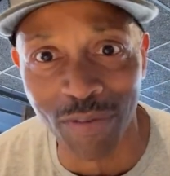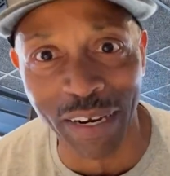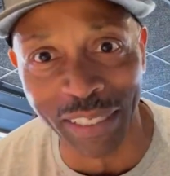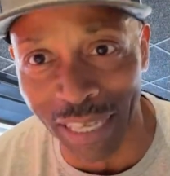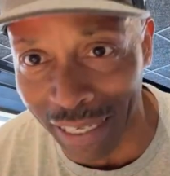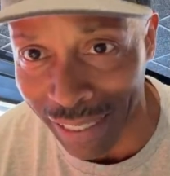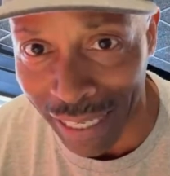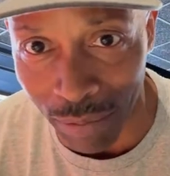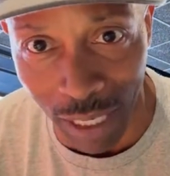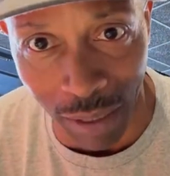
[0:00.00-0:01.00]
Rick Johnson
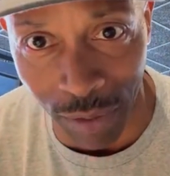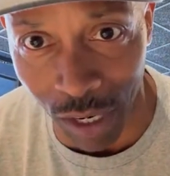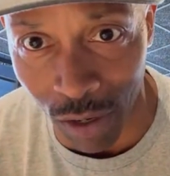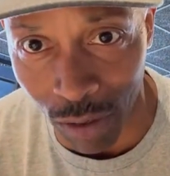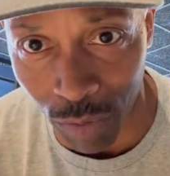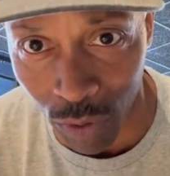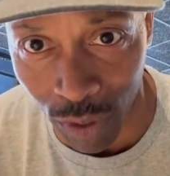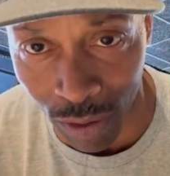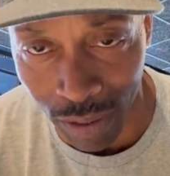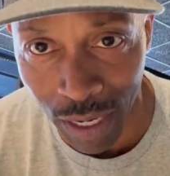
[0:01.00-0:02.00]
keep telling me to go to
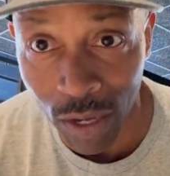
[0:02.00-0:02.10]
Bruno's.